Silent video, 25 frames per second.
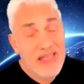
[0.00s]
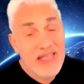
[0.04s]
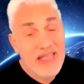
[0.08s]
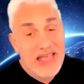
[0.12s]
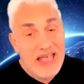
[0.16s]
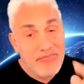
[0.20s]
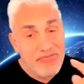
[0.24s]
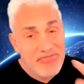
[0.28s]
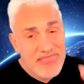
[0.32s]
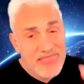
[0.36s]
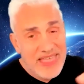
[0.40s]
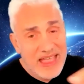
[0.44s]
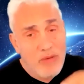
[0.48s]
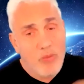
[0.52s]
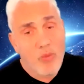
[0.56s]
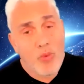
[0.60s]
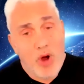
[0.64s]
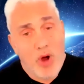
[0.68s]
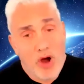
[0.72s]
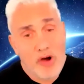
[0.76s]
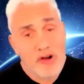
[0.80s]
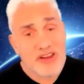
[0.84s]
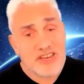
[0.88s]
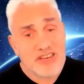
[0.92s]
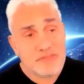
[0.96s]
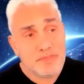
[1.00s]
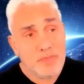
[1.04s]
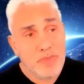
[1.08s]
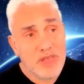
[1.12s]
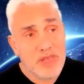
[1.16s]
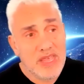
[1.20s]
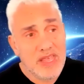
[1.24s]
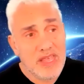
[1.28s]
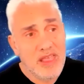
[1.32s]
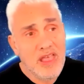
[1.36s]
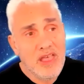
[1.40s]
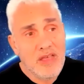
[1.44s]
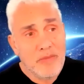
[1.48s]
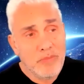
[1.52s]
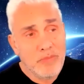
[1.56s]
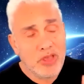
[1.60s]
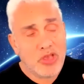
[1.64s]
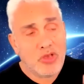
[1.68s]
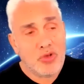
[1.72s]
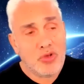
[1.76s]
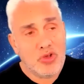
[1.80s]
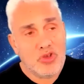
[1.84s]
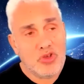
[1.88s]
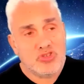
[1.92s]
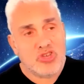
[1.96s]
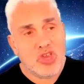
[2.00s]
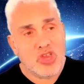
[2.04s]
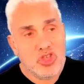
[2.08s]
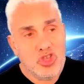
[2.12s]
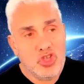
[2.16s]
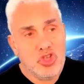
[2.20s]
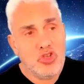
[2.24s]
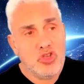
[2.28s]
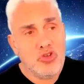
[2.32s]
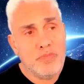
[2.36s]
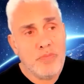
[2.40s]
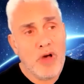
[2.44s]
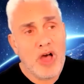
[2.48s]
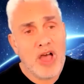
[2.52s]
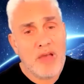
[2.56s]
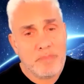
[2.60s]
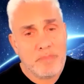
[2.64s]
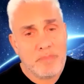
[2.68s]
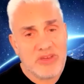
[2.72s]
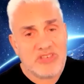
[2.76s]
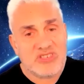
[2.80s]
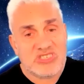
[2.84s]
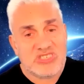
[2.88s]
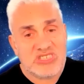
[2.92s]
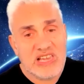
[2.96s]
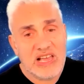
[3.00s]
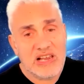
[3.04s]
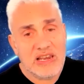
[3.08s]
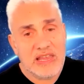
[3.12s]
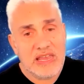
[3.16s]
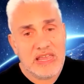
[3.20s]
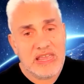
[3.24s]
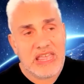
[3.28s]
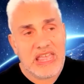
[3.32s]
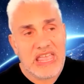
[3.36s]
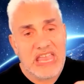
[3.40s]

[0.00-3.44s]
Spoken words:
and that worries me because you might be selling